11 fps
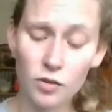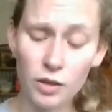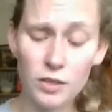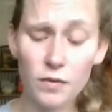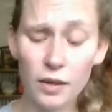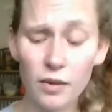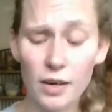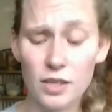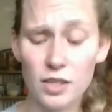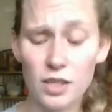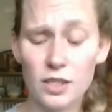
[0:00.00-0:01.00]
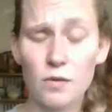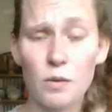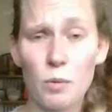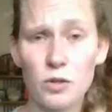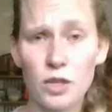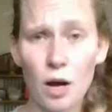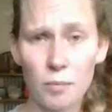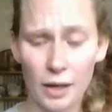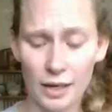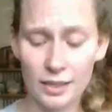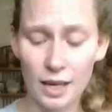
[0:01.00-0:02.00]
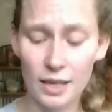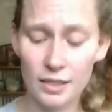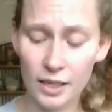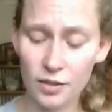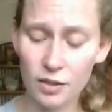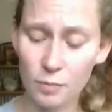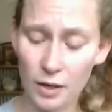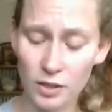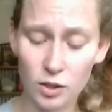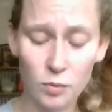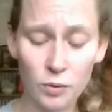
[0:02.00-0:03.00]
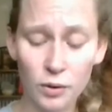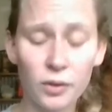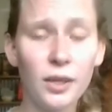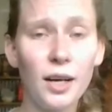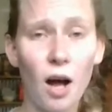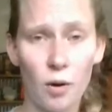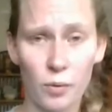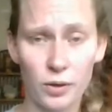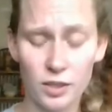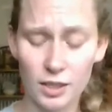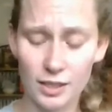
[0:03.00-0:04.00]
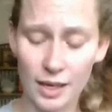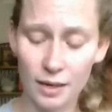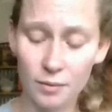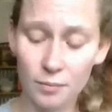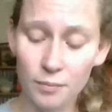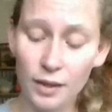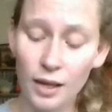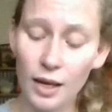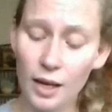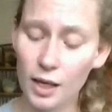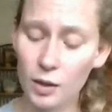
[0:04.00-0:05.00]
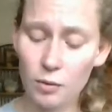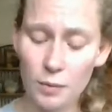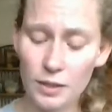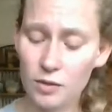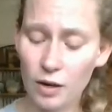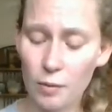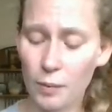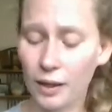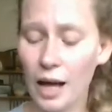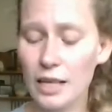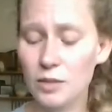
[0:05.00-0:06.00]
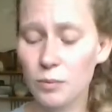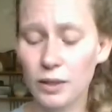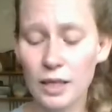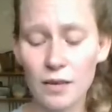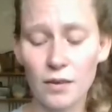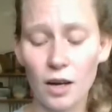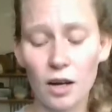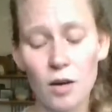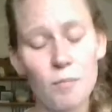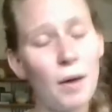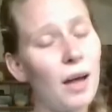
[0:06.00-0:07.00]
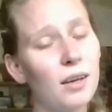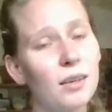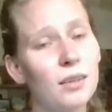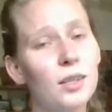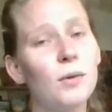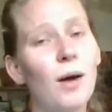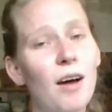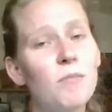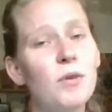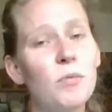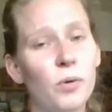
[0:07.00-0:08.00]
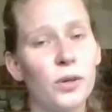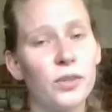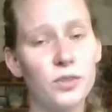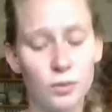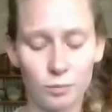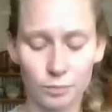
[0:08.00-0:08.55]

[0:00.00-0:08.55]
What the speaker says: Transfiguration is some of the most complex and dangerous magic you will learn in Hogwarts, she said. Anyone messing around in my class will leave and not come back. You have been warned.